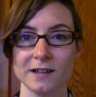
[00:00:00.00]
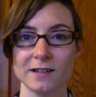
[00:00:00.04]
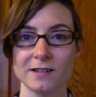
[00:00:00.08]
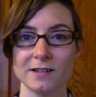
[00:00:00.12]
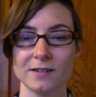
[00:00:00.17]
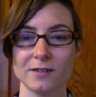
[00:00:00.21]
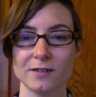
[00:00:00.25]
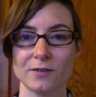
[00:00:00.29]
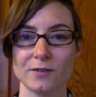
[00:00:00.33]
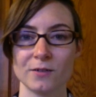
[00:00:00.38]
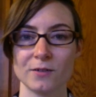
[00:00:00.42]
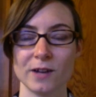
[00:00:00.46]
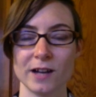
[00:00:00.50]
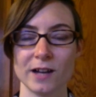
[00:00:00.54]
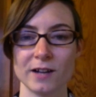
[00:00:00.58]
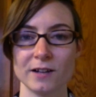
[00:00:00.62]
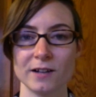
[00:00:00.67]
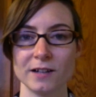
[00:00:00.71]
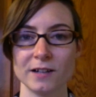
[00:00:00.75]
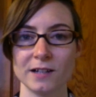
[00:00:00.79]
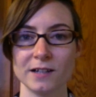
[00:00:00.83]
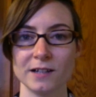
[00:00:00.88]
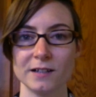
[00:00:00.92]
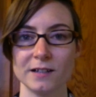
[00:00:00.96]
So
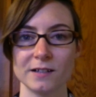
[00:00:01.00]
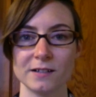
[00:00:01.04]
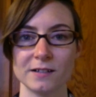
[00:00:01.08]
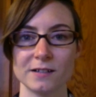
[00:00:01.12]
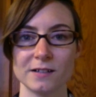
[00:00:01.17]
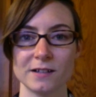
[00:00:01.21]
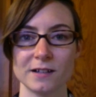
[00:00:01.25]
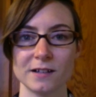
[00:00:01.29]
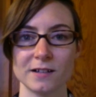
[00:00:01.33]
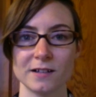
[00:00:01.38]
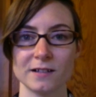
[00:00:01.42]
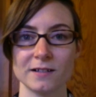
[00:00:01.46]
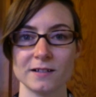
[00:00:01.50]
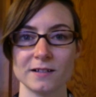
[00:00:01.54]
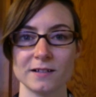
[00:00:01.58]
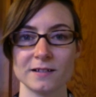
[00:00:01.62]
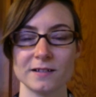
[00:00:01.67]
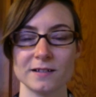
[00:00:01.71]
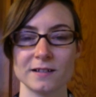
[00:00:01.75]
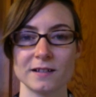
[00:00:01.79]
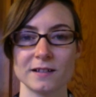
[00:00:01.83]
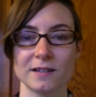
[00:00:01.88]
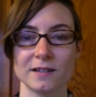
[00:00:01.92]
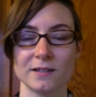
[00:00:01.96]
Harry
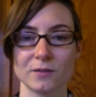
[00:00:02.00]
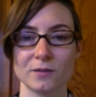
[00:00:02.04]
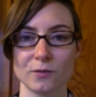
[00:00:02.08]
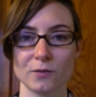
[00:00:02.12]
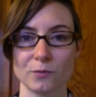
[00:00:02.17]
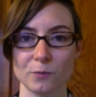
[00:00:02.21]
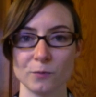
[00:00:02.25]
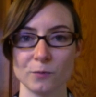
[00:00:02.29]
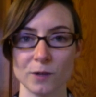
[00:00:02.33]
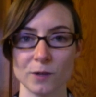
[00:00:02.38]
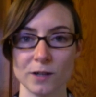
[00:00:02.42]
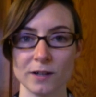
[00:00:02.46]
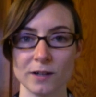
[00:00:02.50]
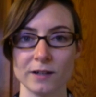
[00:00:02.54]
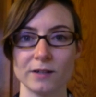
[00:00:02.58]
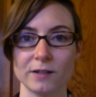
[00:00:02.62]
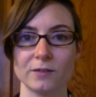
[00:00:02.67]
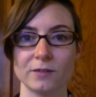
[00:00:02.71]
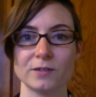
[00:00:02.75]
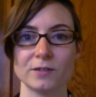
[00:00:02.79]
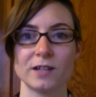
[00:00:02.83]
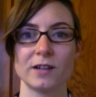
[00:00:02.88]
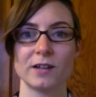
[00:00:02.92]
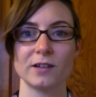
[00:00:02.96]
does his own work, and
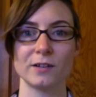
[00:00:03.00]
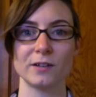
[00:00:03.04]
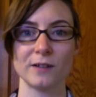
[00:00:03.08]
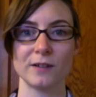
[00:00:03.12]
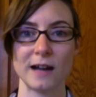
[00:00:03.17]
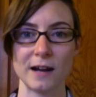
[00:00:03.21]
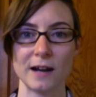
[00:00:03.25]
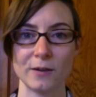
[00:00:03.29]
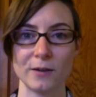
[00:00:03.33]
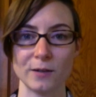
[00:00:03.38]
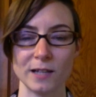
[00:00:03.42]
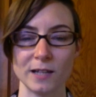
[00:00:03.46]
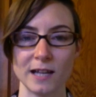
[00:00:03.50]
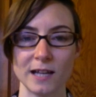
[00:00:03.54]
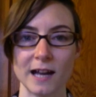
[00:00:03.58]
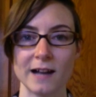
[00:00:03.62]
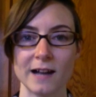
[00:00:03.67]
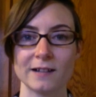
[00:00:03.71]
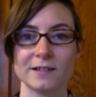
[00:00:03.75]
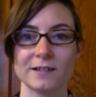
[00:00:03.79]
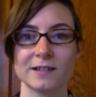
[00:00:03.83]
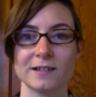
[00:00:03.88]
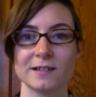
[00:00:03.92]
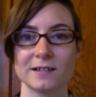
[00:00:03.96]
he'll tell you how he
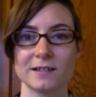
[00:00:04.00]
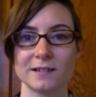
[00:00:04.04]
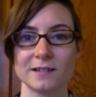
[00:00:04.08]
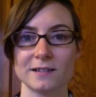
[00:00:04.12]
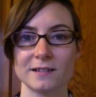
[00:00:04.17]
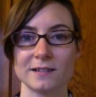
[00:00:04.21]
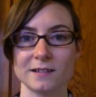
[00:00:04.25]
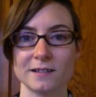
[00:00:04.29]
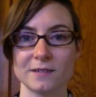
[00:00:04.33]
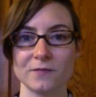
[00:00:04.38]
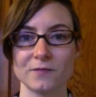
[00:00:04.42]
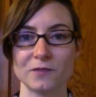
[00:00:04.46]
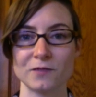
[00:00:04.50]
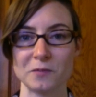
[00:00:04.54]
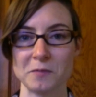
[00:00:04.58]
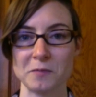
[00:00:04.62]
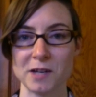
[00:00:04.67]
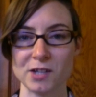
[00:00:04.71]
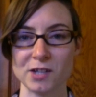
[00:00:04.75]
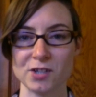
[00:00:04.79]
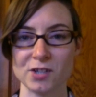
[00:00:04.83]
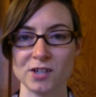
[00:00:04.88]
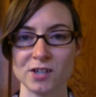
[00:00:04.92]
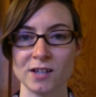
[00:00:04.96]
accesses this
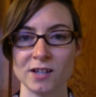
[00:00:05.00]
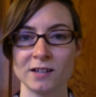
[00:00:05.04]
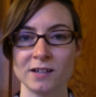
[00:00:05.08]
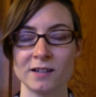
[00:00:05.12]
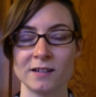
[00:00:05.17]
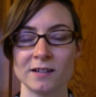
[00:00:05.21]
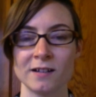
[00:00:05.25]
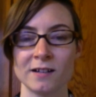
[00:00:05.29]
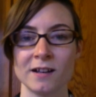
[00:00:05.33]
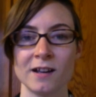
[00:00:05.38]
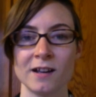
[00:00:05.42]
information and